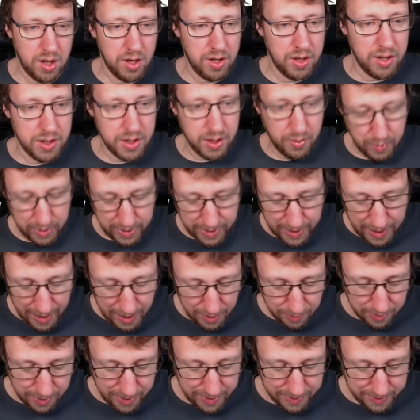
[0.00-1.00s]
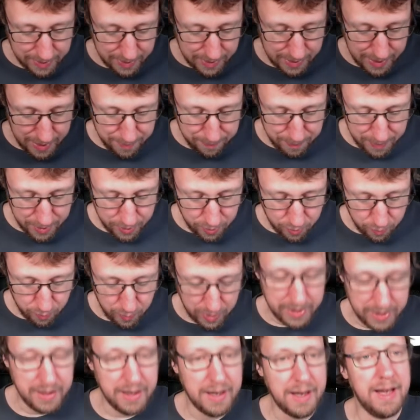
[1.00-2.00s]
So we calculate the limit
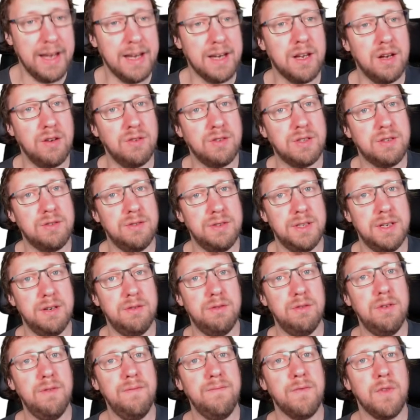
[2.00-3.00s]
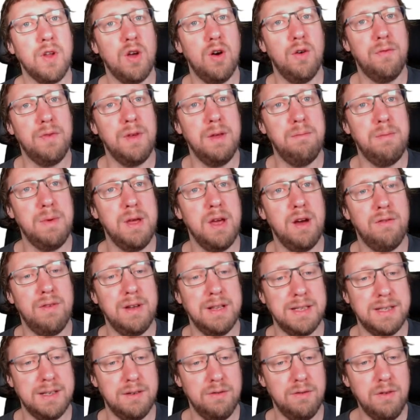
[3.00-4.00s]
when the rate goes to 0 of EB over
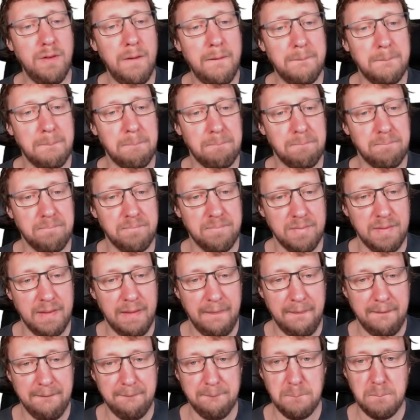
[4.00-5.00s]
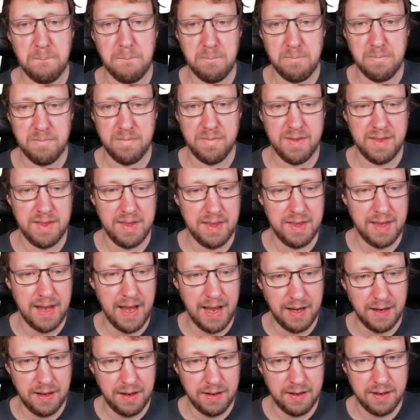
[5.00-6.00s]
N0.
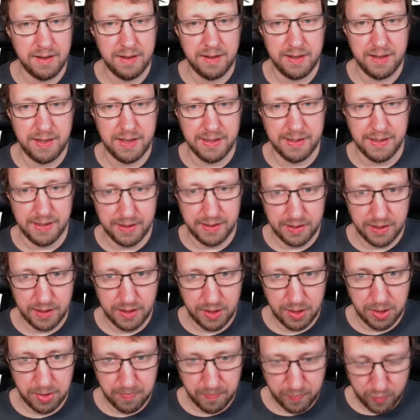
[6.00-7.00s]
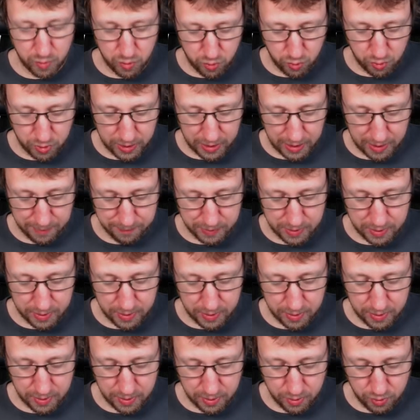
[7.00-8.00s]
Then this is 2 times
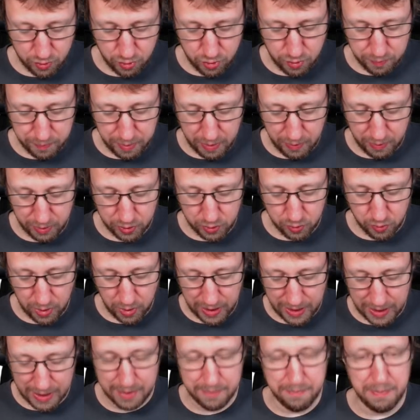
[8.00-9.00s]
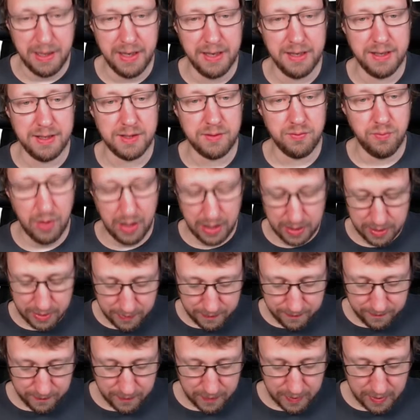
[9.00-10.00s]
2 to the power 2R minus
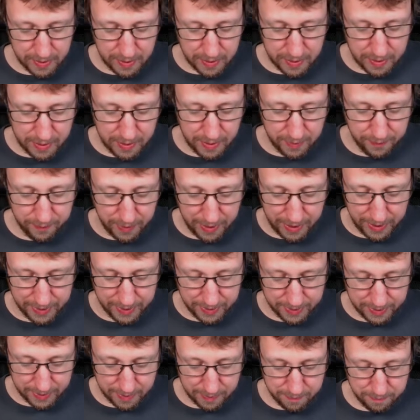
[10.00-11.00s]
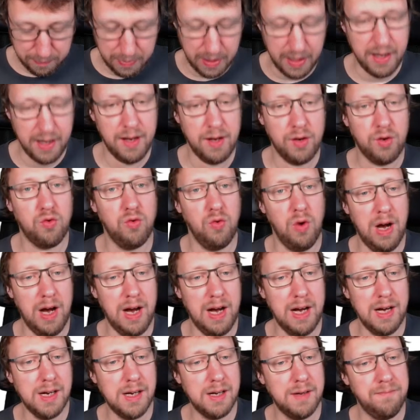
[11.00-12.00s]
1 divided by
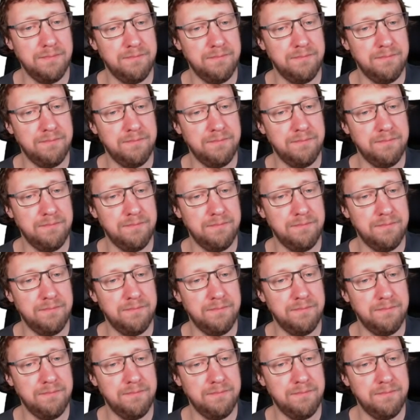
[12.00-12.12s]
2R.